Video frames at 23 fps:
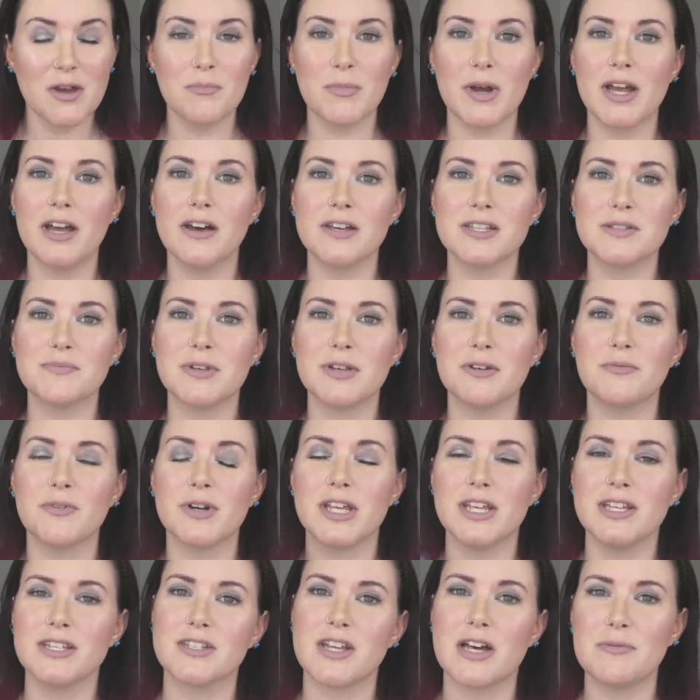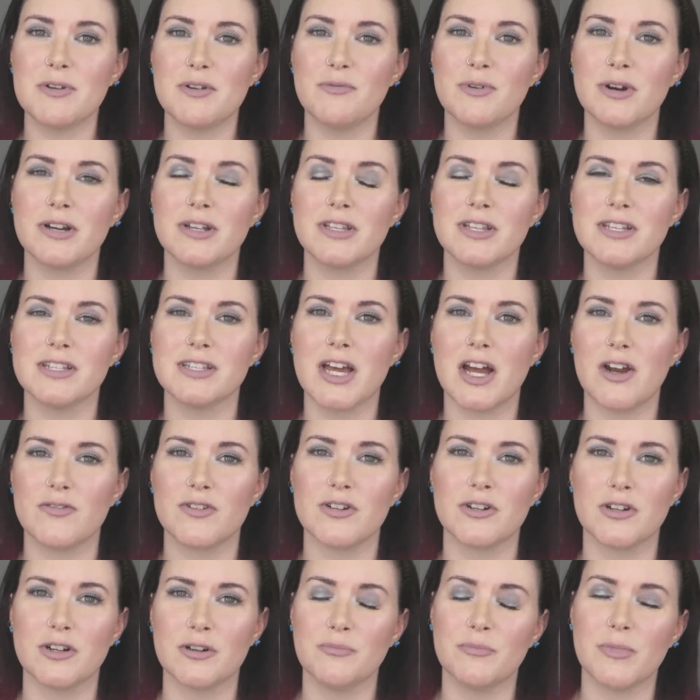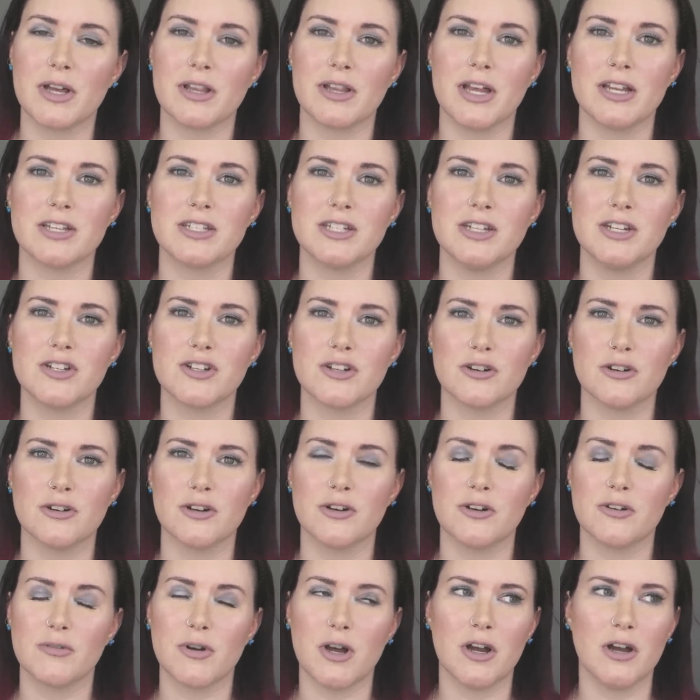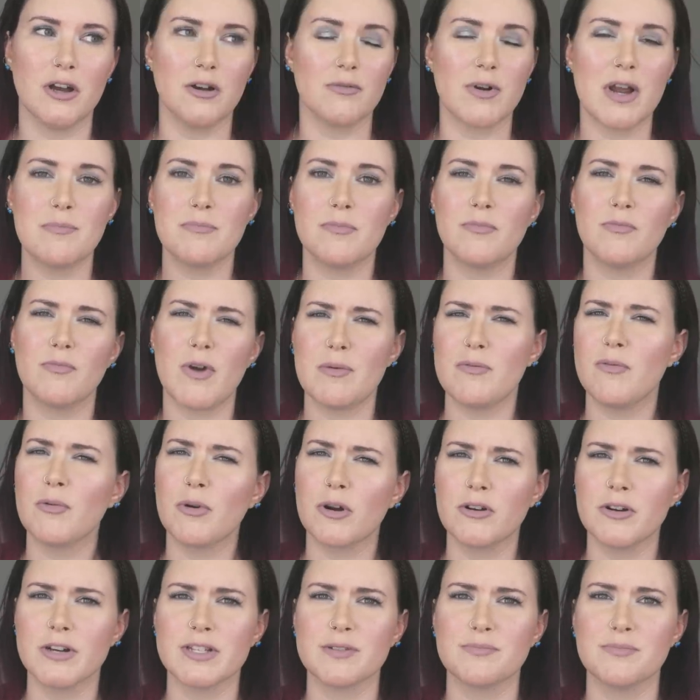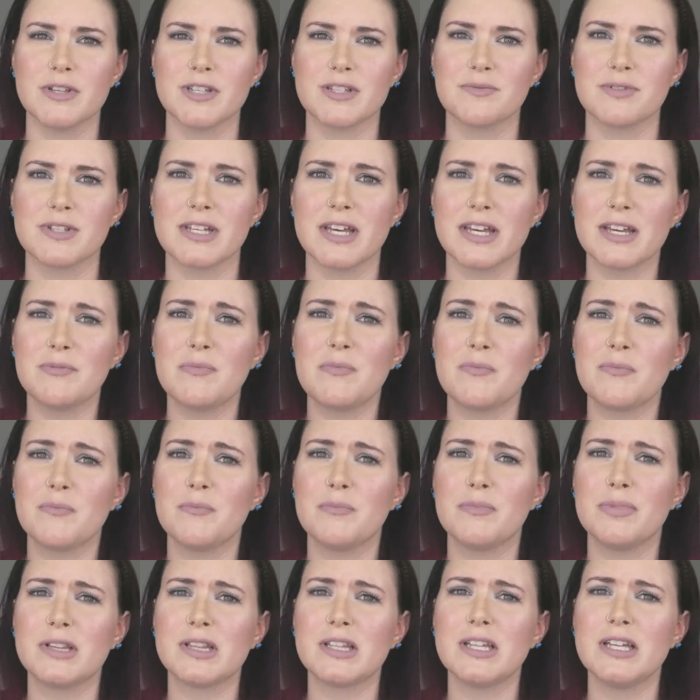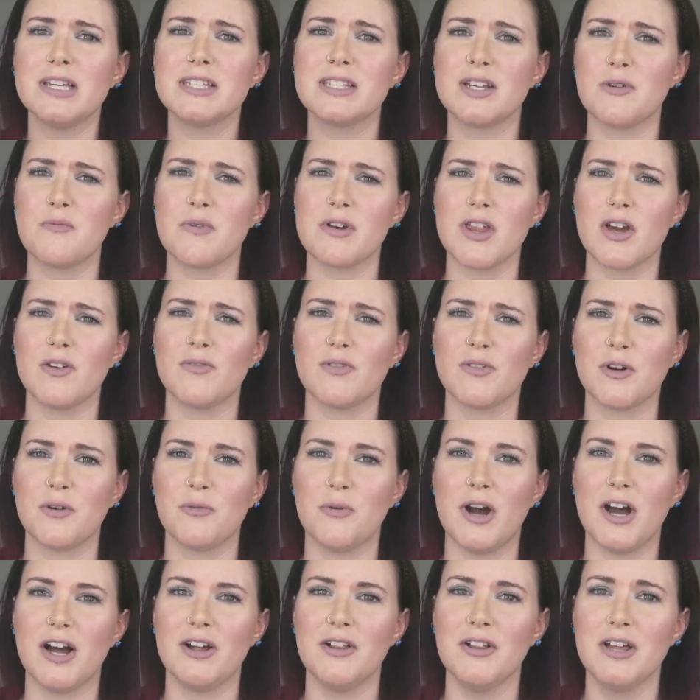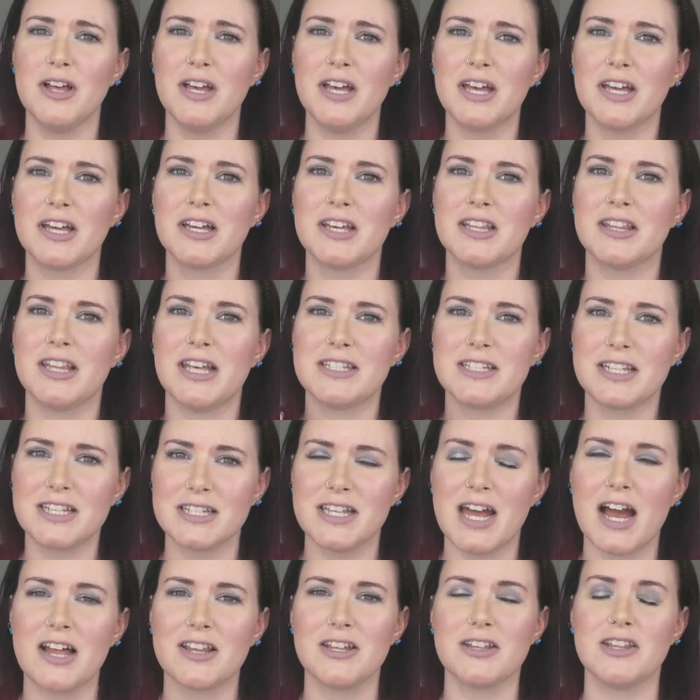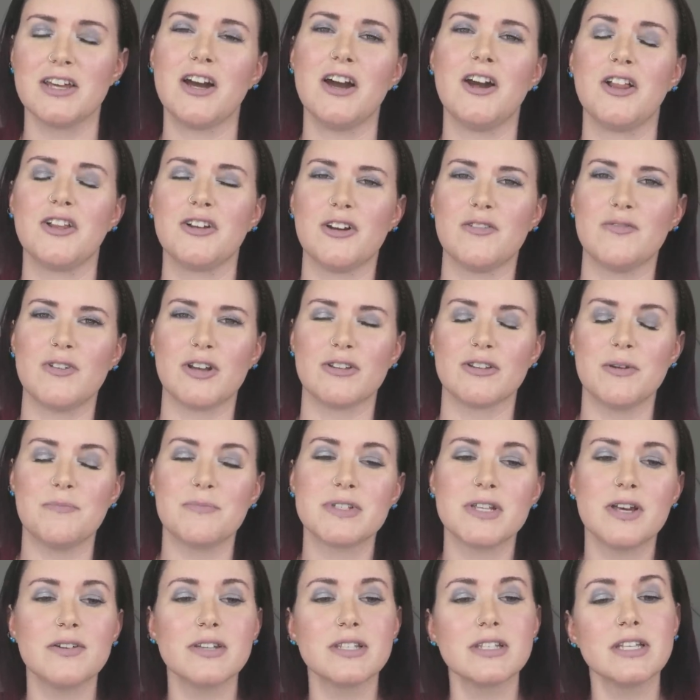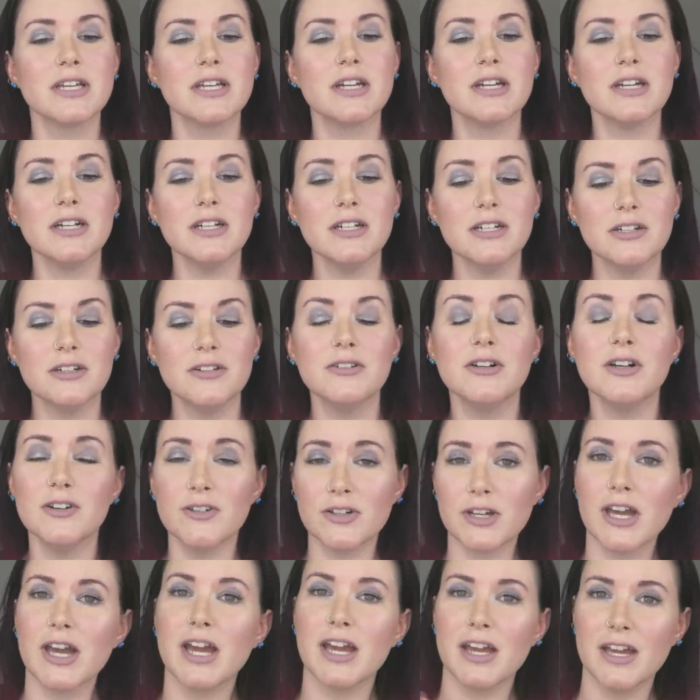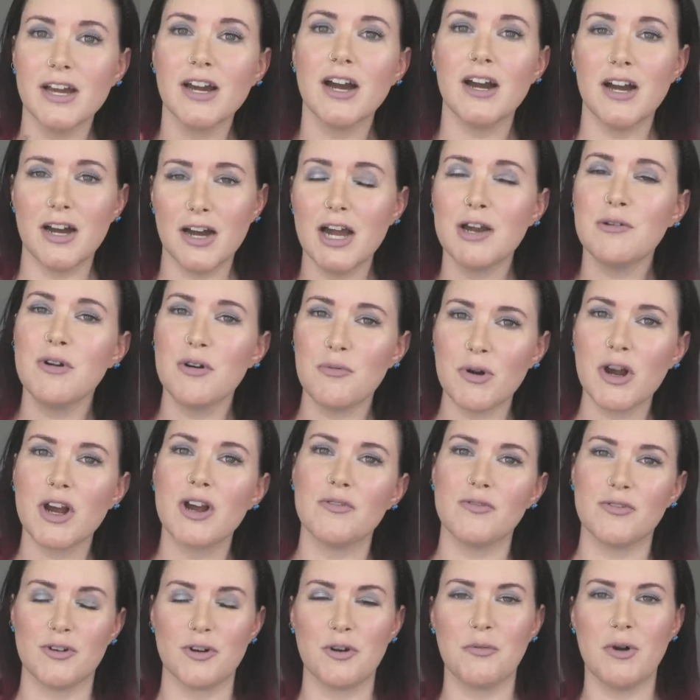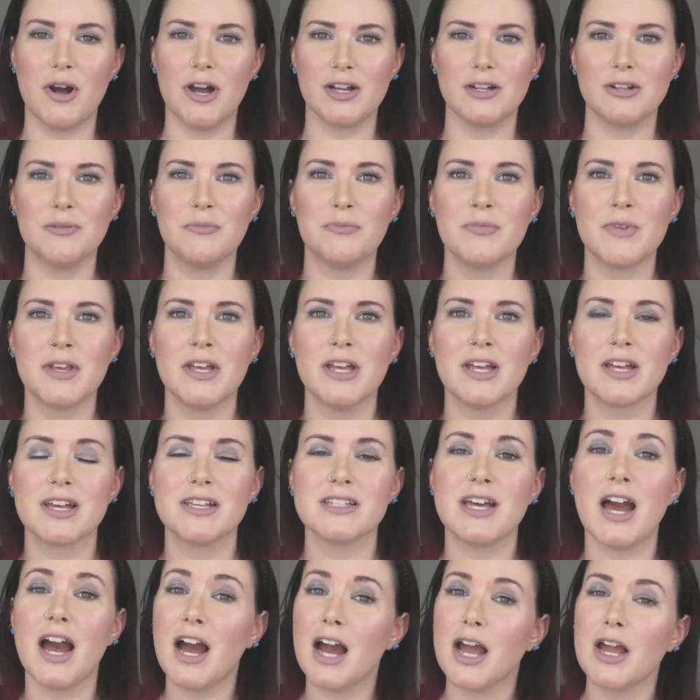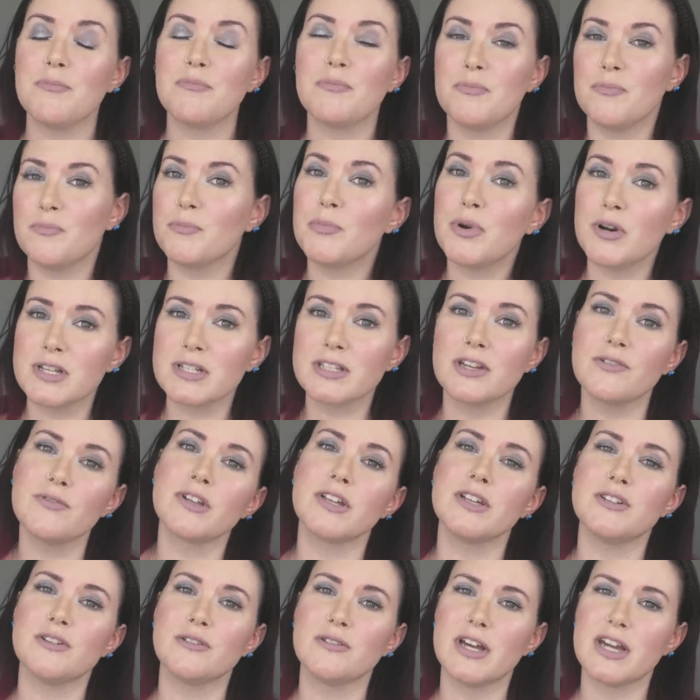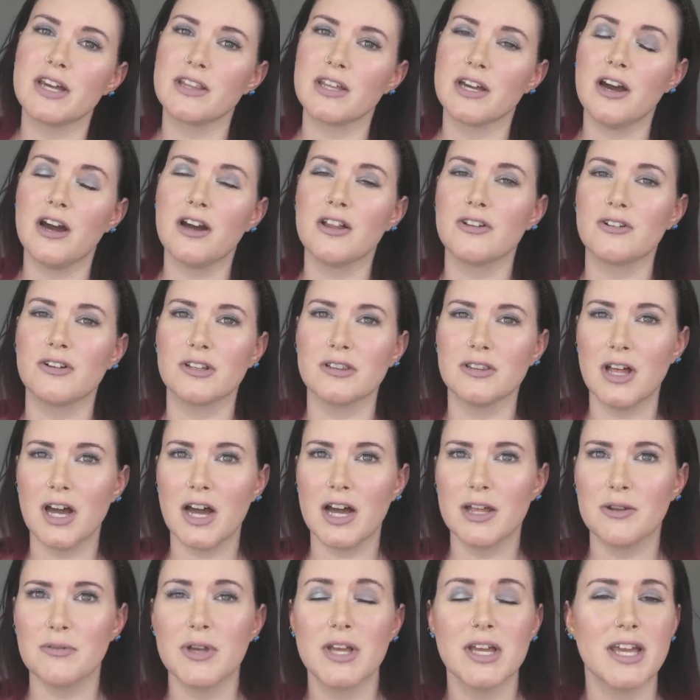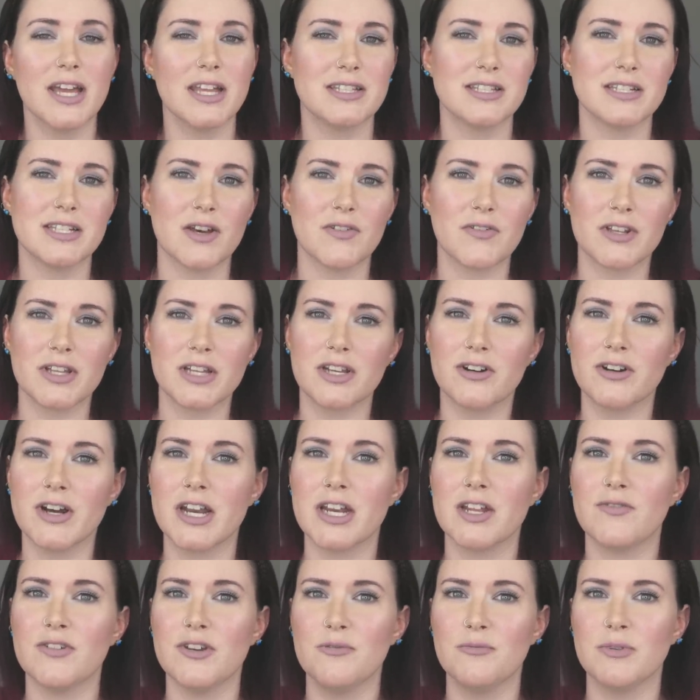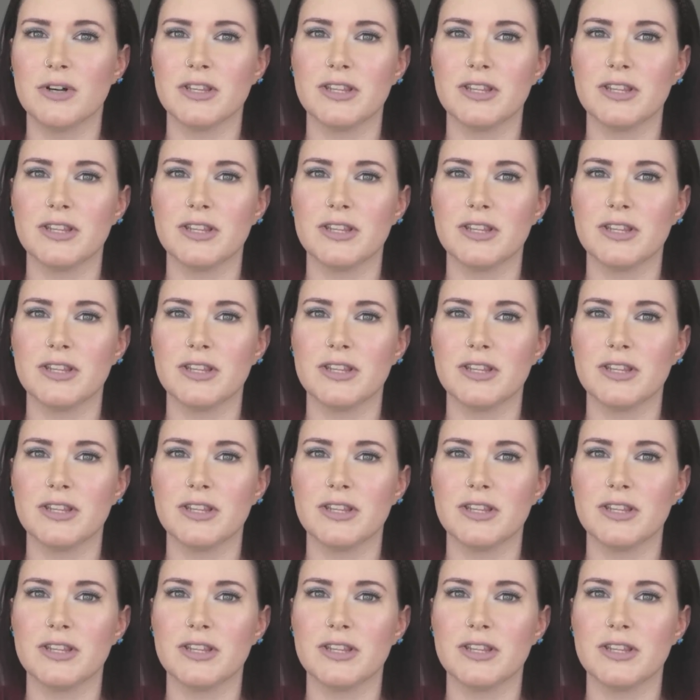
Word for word: My husband, when he saw me wear this after my last seizure uh, right, right before Christmas was like, please don't wear that for a while. That's exactly the color of your lips. So I was like, oh, okay, I won't wear it for a while because I personally really do like the color a lot. It's definitely great if you